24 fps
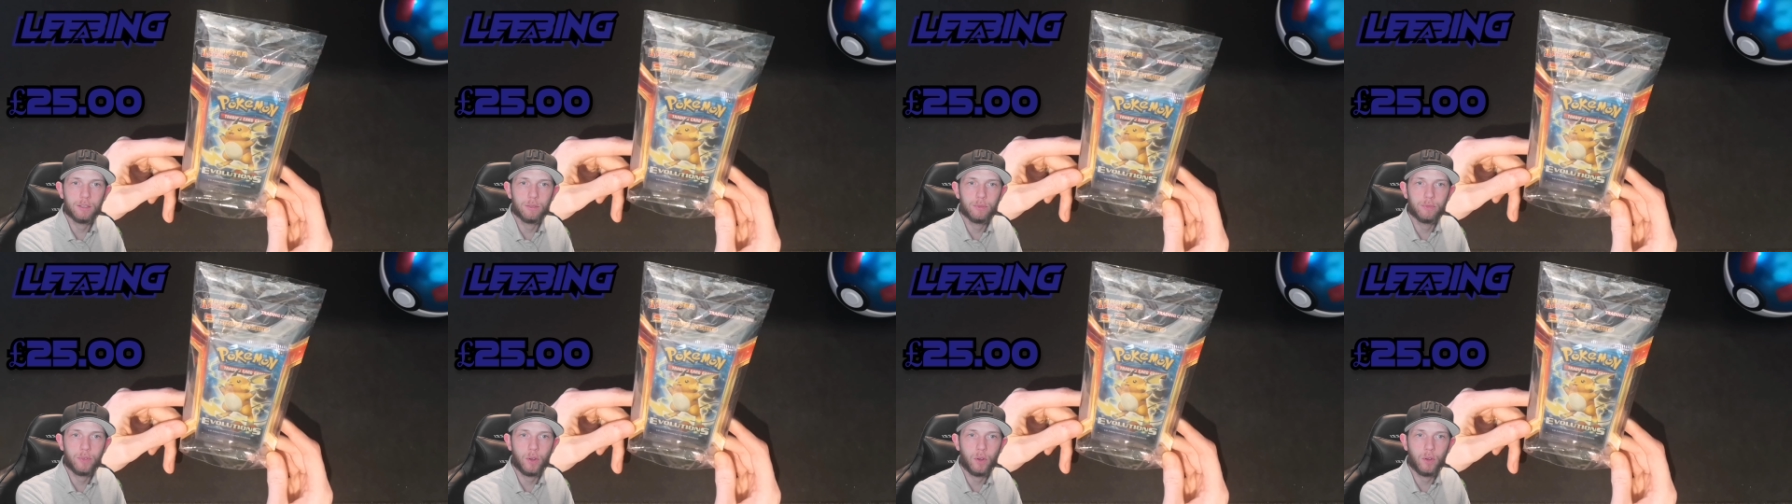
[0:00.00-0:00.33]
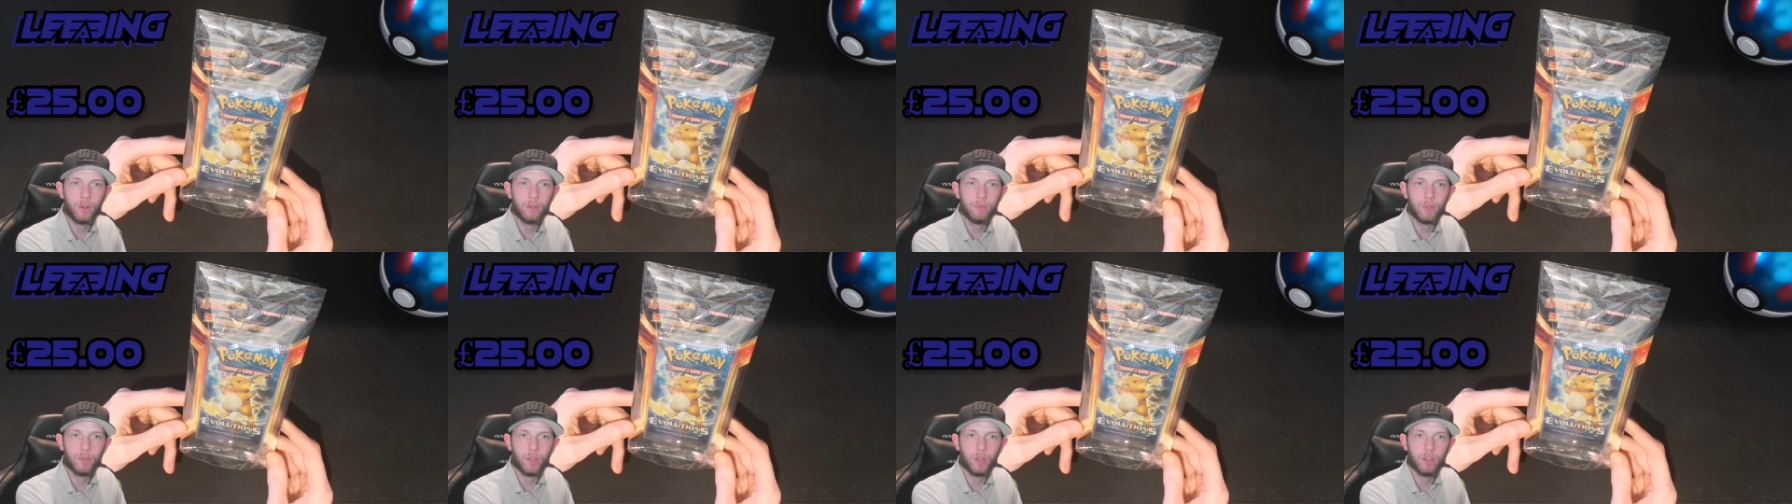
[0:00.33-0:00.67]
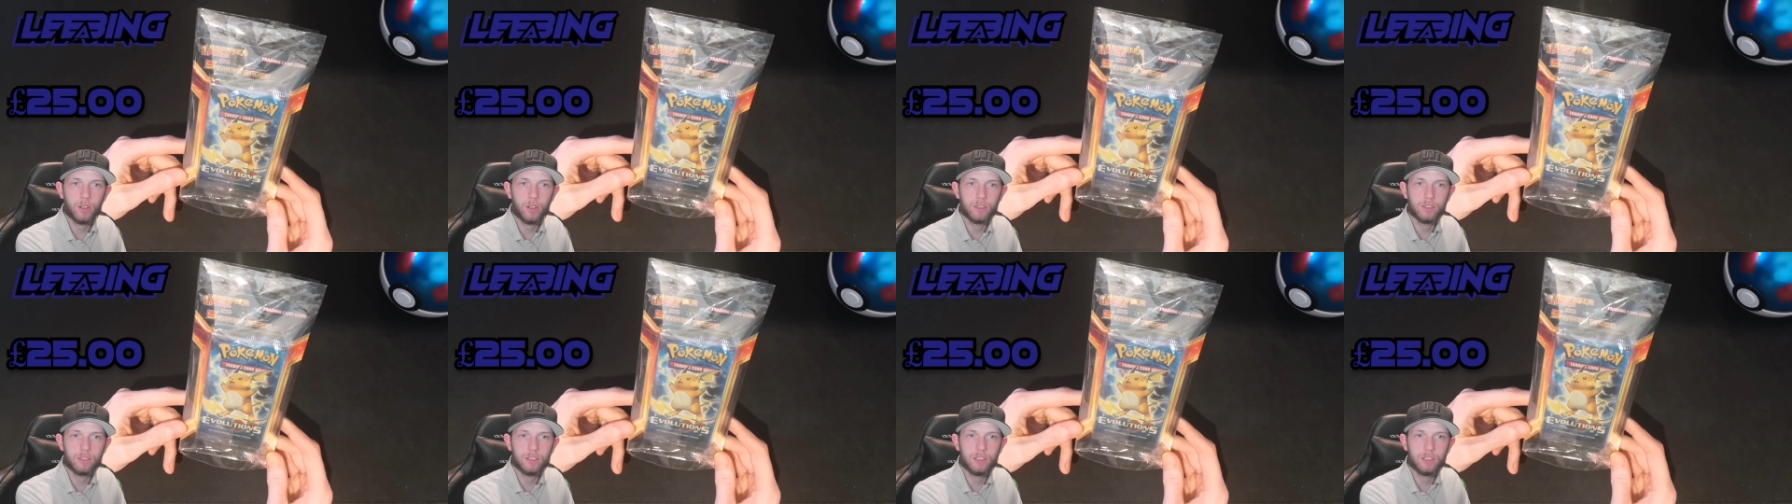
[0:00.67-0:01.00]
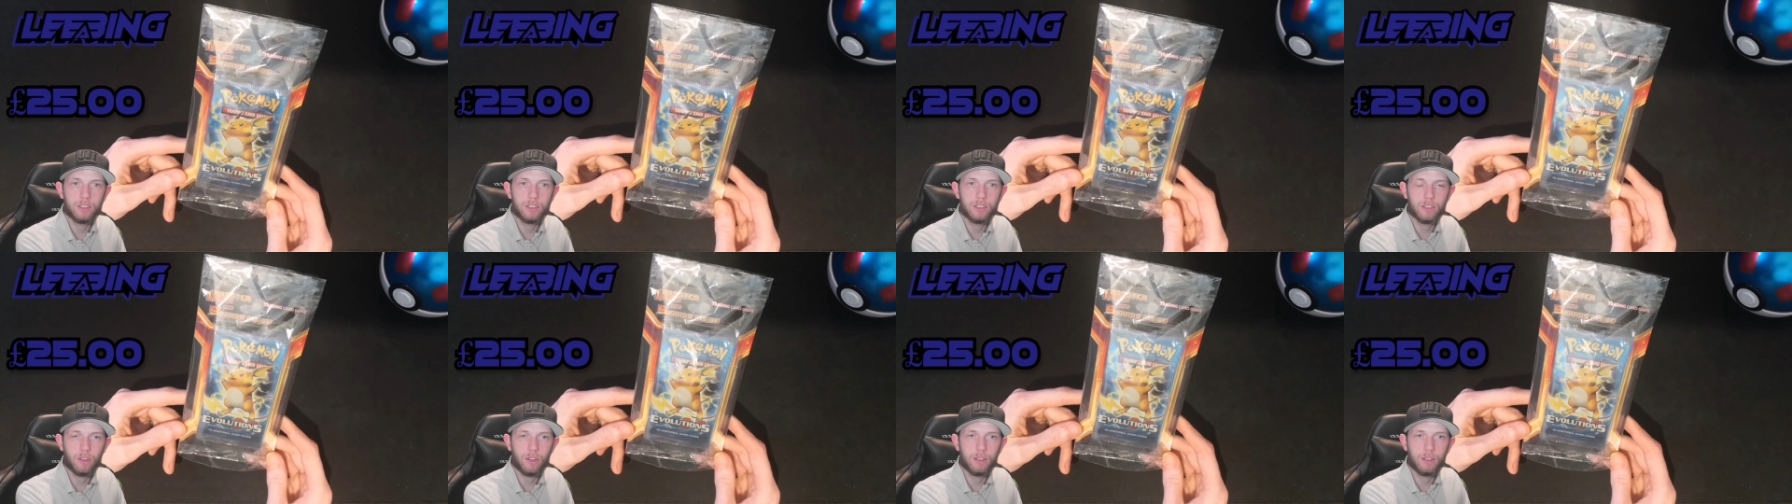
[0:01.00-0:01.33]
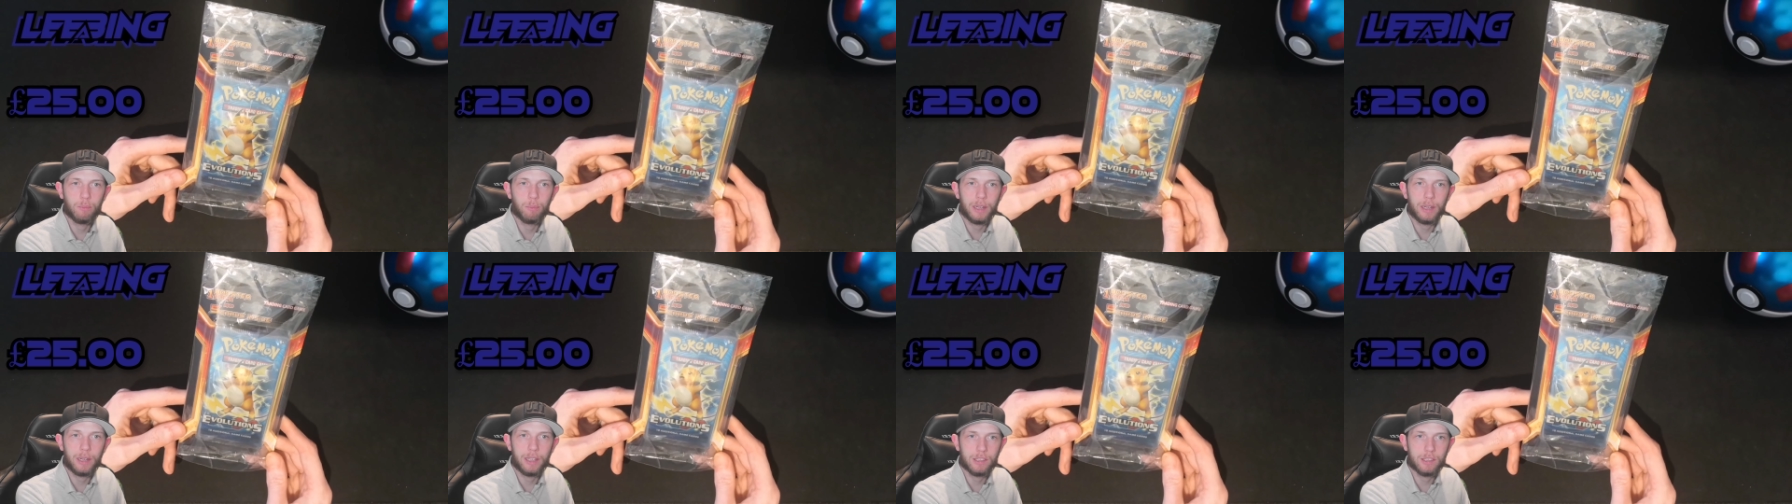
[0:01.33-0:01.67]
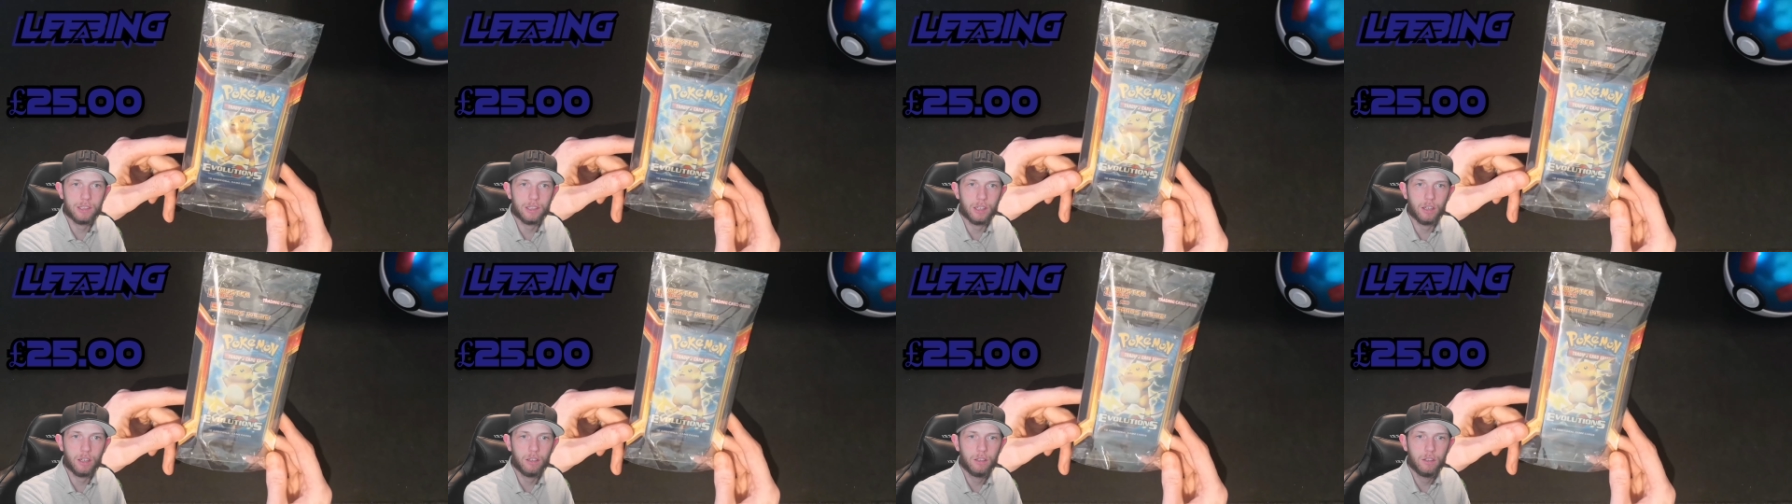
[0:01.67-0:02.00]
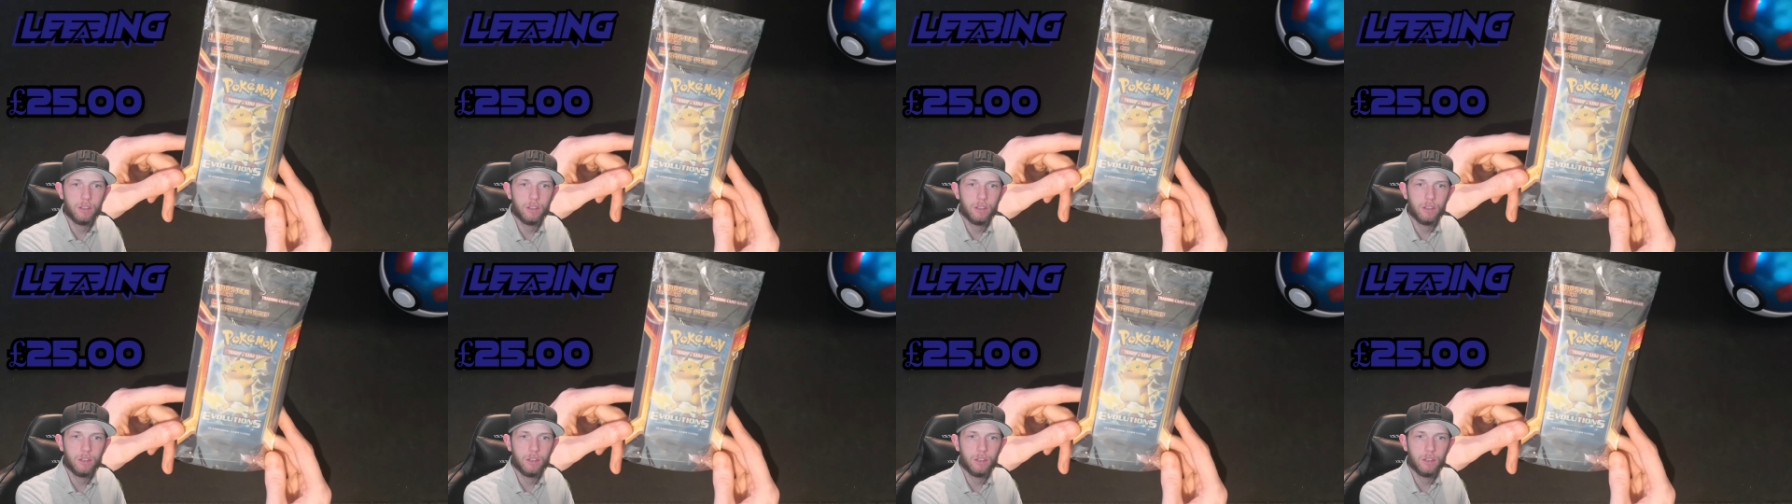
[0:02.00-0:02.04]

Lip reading: 5 cards inside blister.